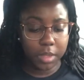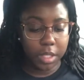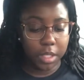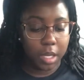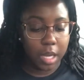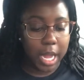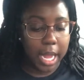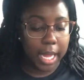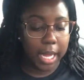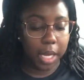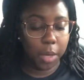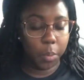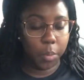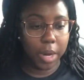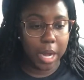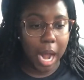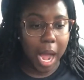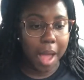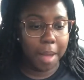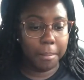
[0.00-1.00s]
And
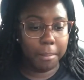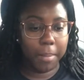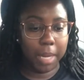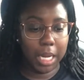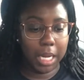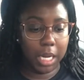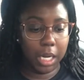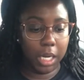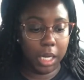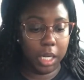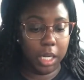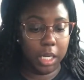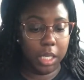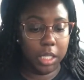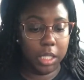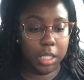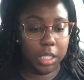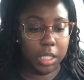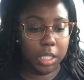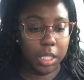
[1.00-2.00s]
what I
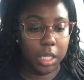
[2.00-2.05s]
mean,